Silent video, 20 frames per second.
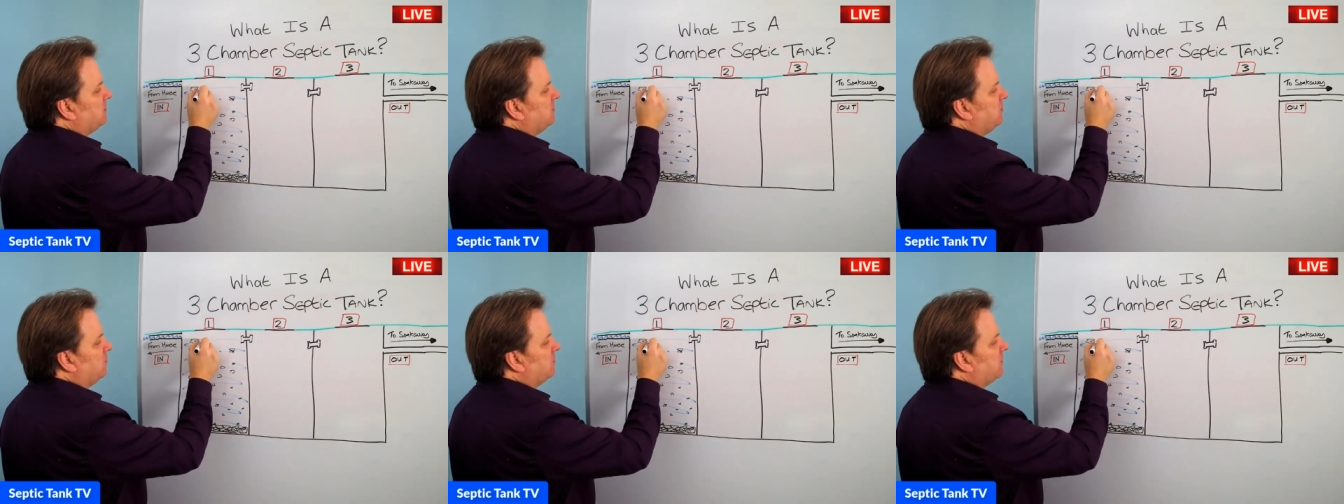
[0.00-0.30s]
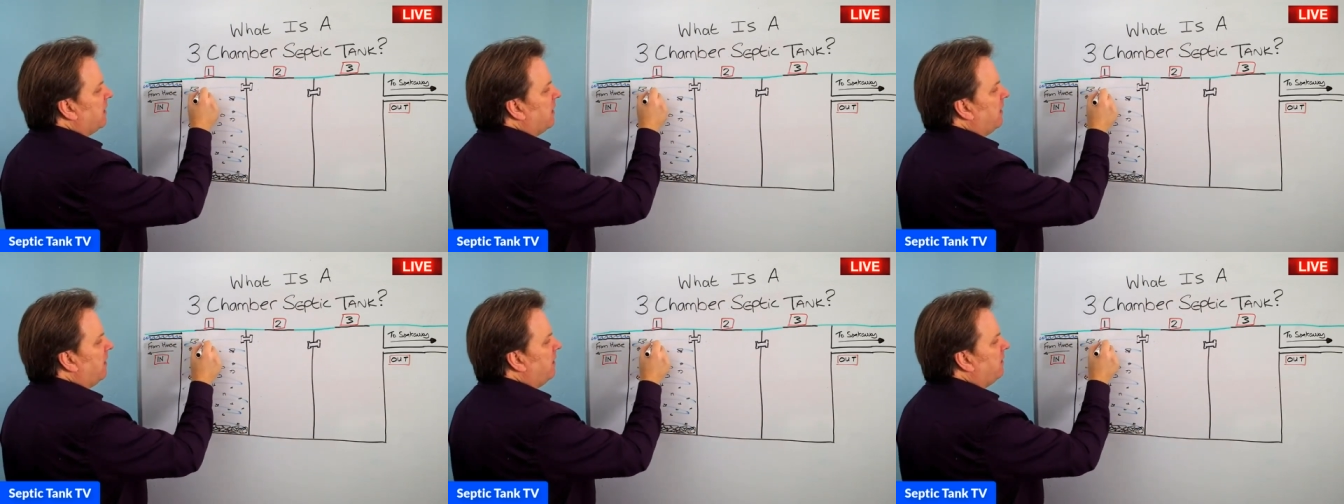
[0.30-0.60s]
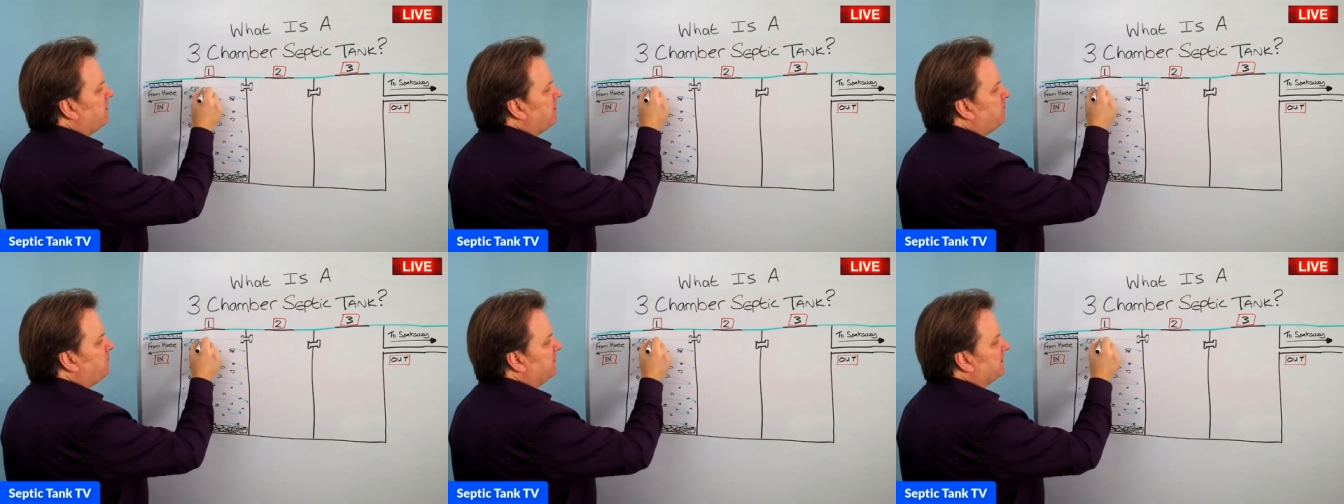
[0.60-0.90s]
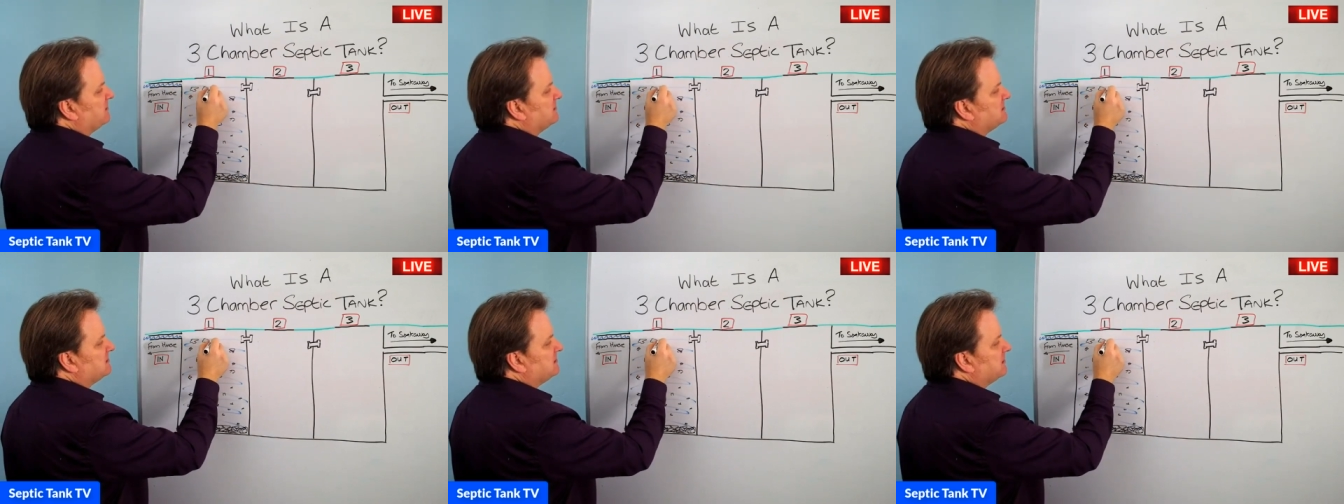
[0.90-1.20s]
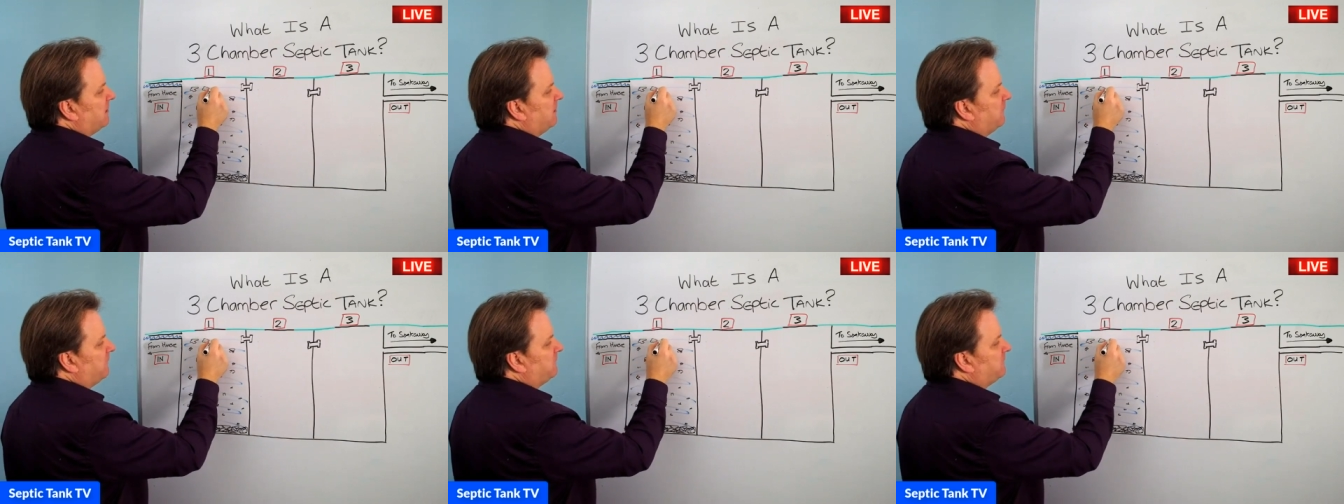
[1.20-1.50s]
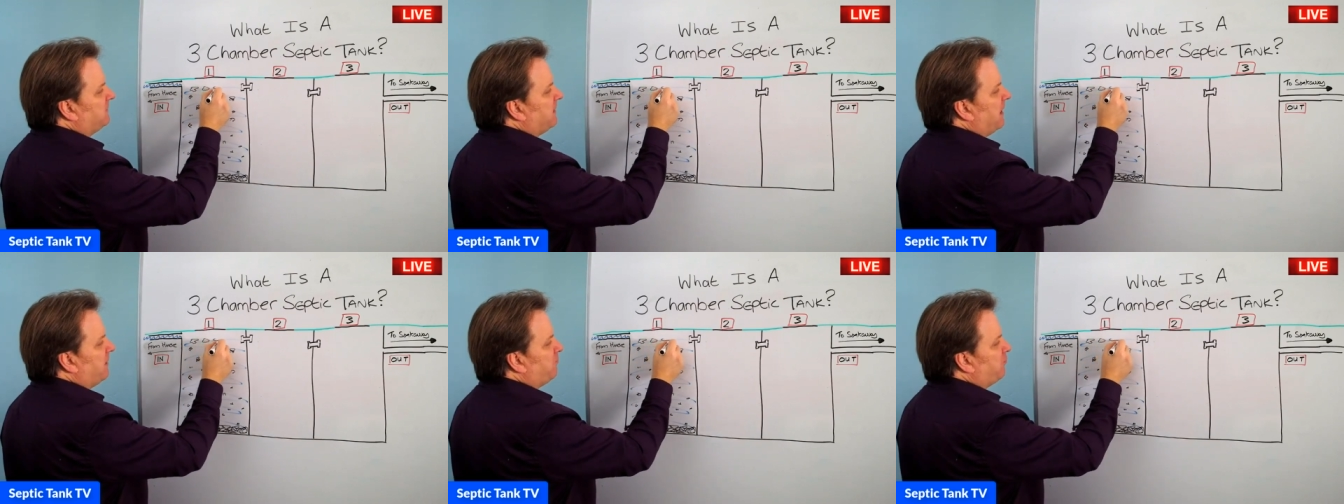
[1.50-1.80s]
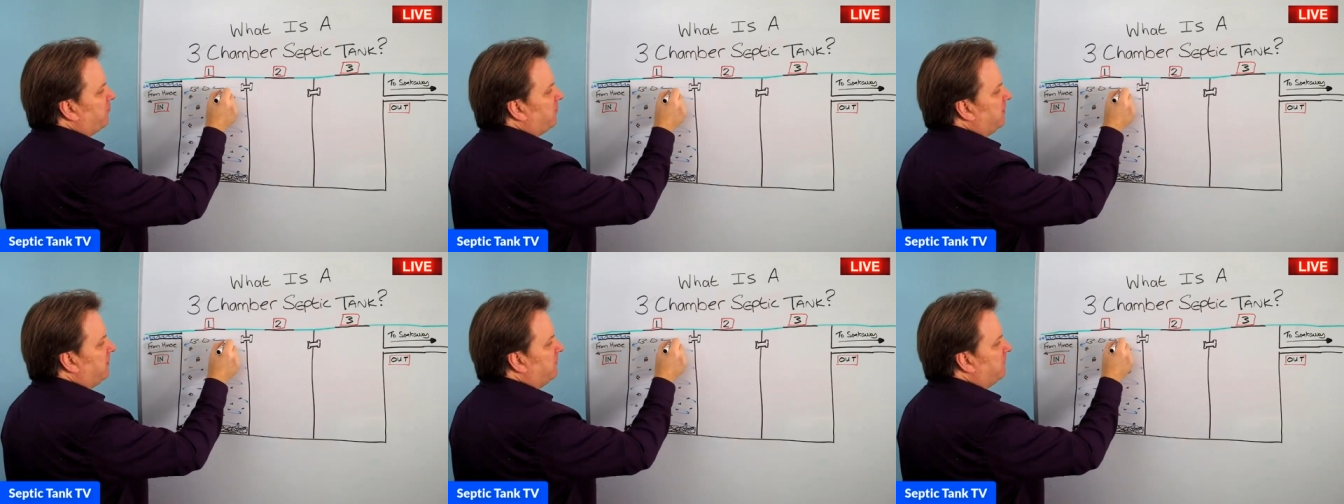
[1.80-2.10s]
you'll get other bits of
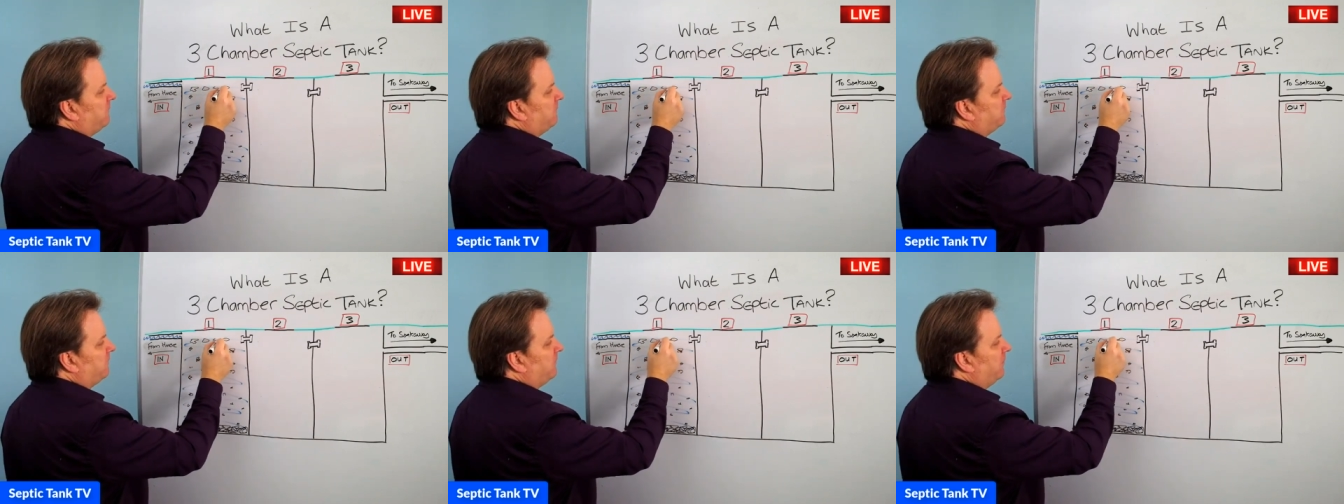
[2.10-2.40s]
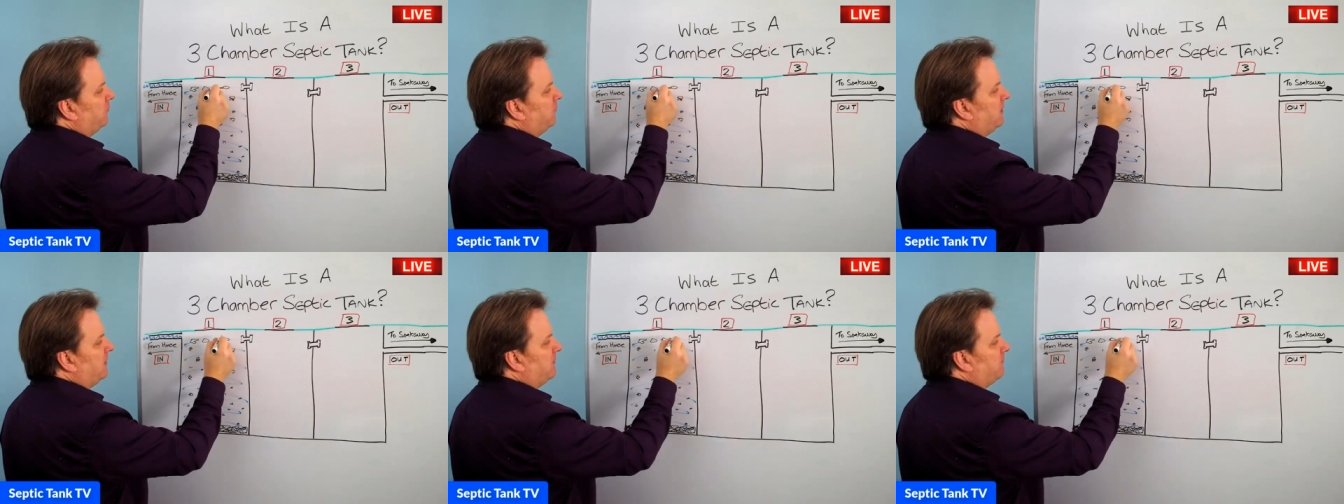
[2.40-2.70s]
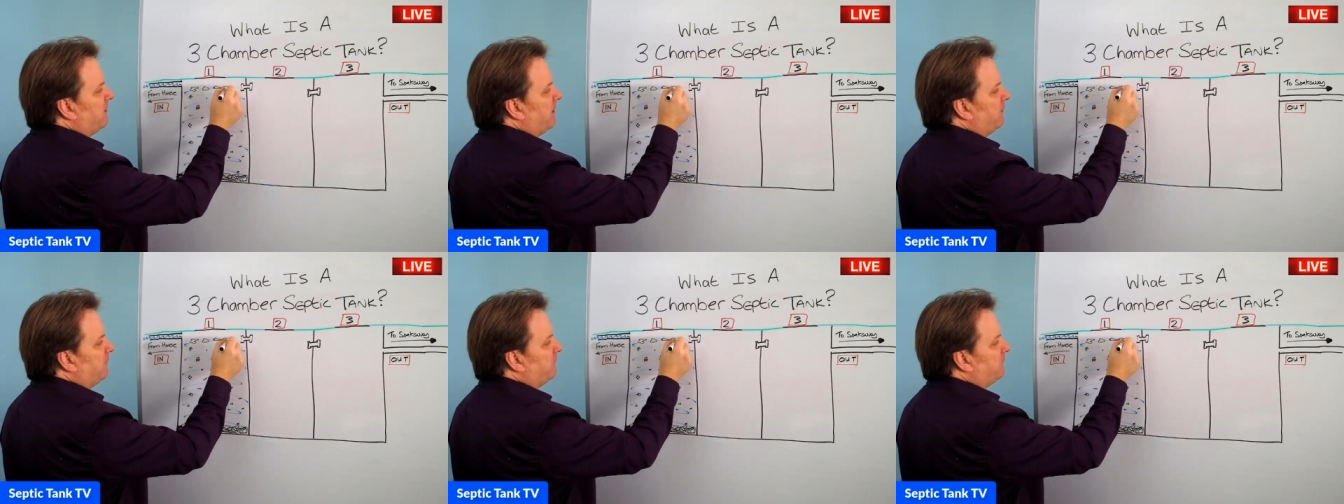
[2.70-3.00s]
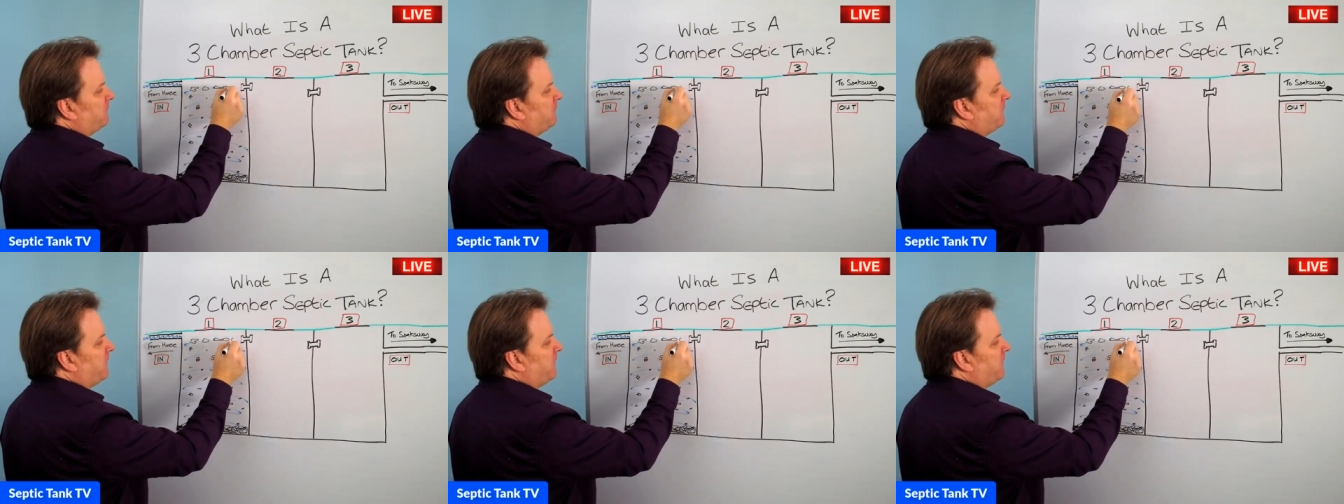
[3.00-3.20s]
debris floating about,